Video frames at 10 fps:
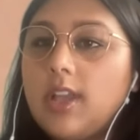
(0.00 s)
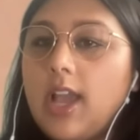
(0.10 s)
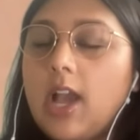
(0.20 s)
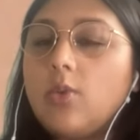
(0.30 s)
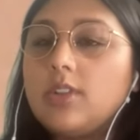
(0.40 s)

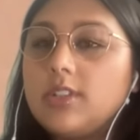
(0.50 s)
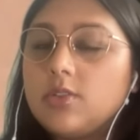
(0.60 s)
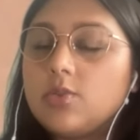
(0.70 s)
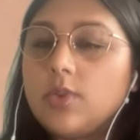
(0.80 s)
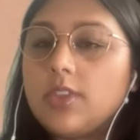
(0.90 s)
how it
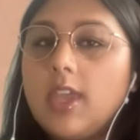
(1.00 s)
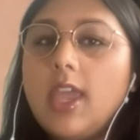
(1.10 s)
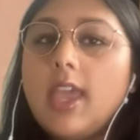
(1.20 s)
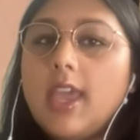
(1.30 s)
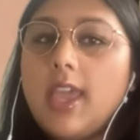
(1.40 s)
deals with
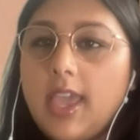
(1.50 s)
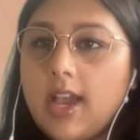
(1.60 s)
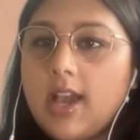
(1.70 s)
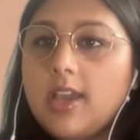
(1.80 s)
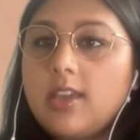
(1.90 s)

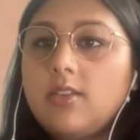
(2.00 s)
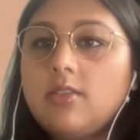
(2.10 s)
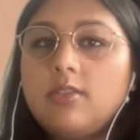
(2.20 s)
AI,